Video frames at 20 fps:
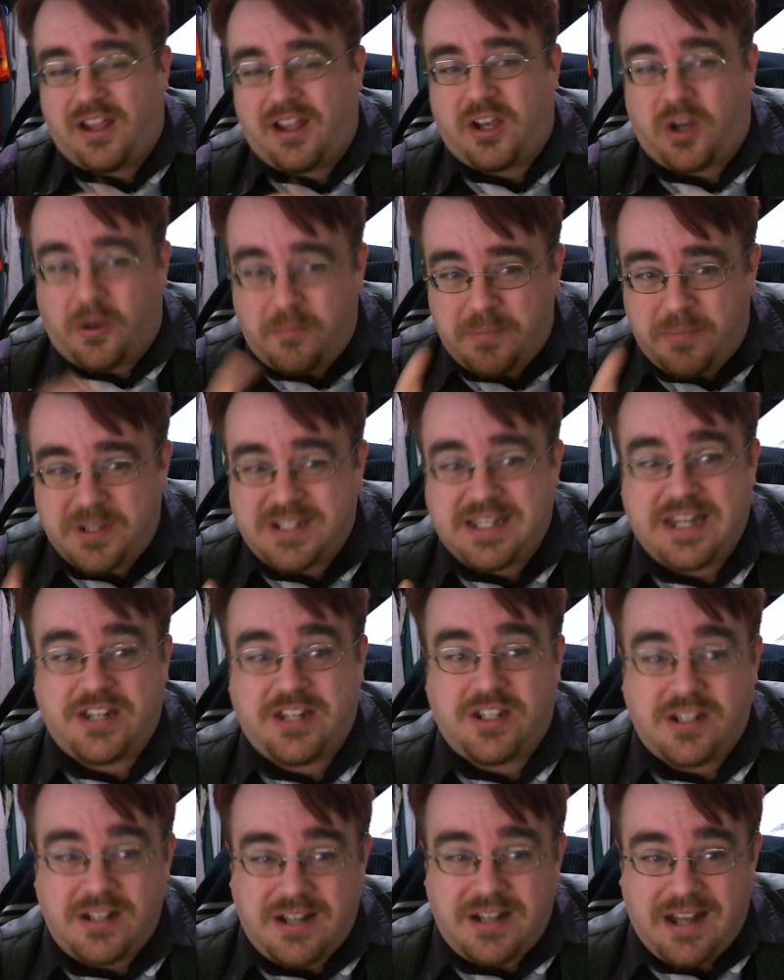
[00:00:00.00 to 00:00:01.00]

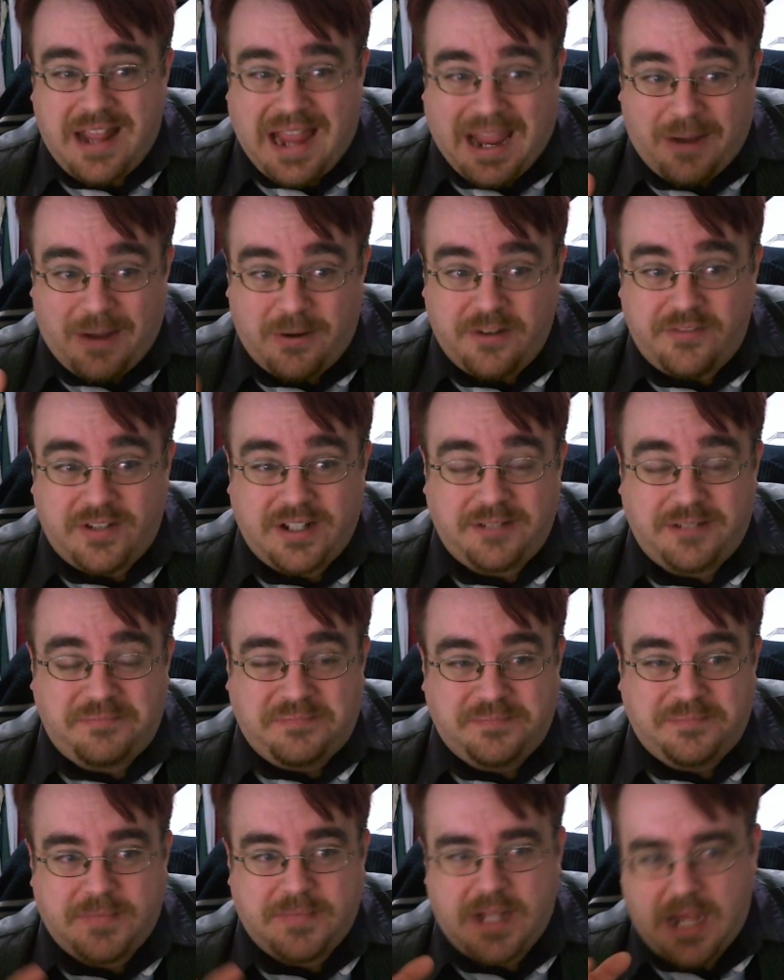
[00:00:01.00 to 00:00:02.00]
Composition, however,
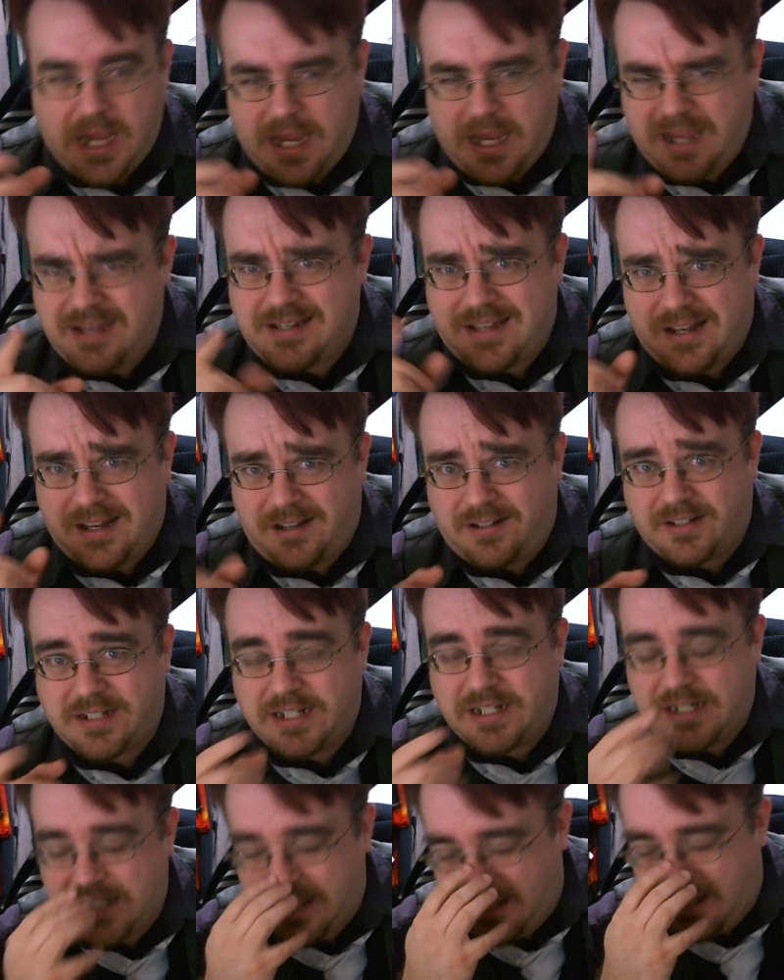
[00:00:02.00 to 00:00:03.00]
is
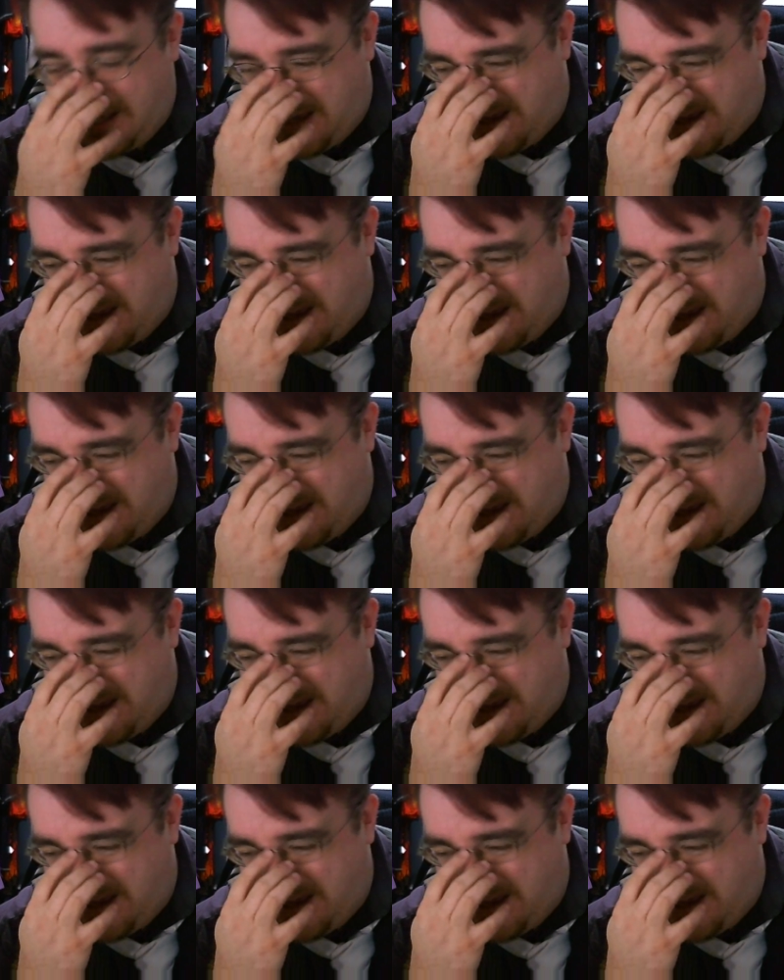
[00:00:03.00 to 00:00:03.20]
harder.